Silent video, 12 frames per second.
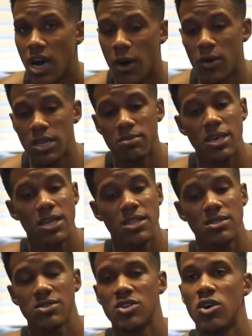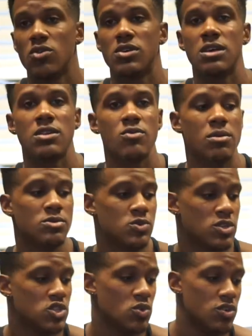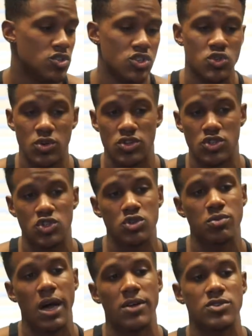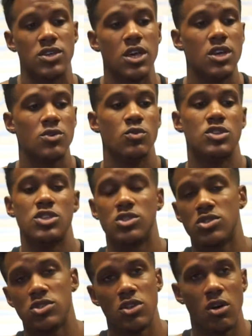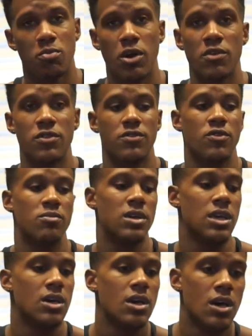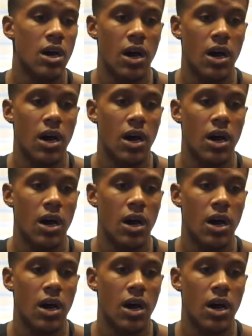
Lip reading: I want to be, you know, anywhere between 200 and 202 pounds, which is, you know, perfect for me.